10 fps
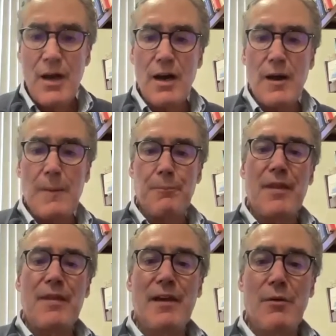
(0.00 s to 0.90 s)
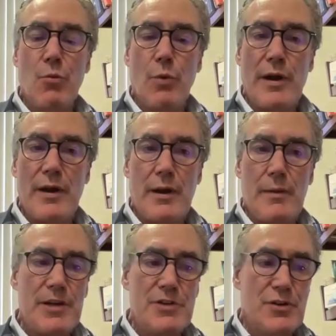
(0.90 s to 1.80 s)
Um, that when
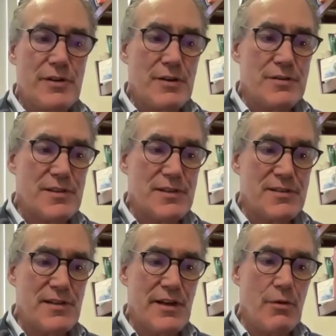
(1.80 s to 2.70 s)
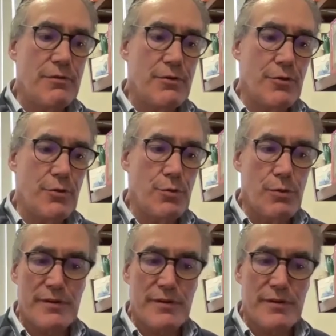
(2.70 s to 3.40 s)
a patient tells us they overdo,